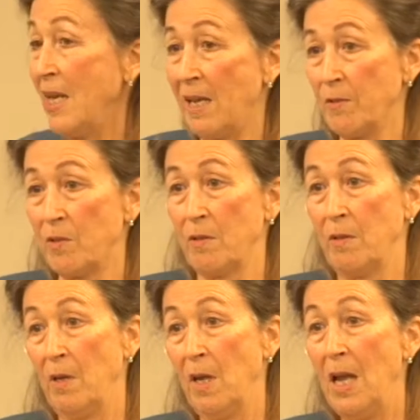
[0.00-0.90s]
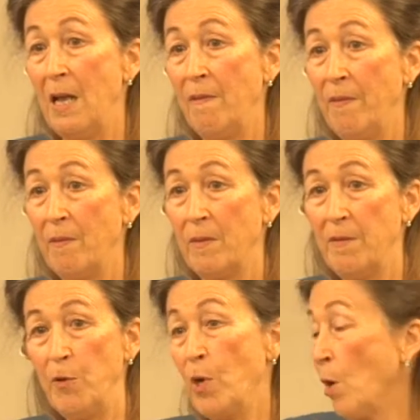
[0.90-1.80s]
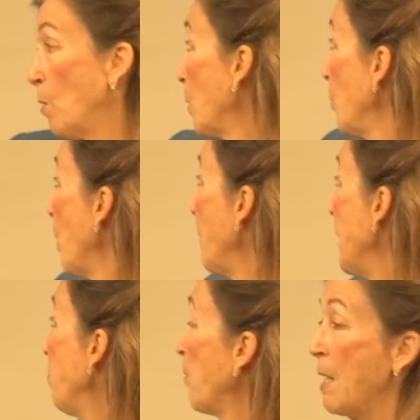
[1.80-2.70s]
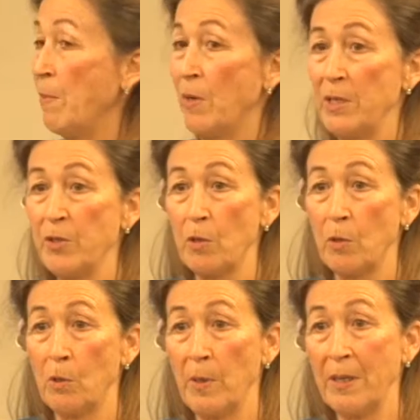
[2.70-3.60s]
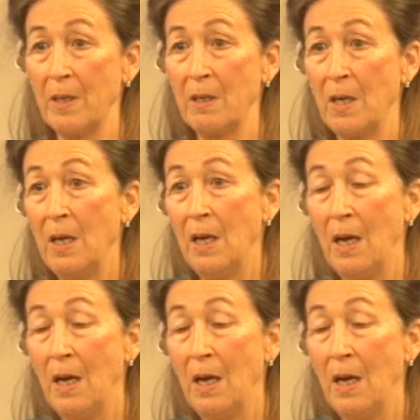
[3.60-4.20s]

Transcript: tests. And if you go to a crummy primary school with an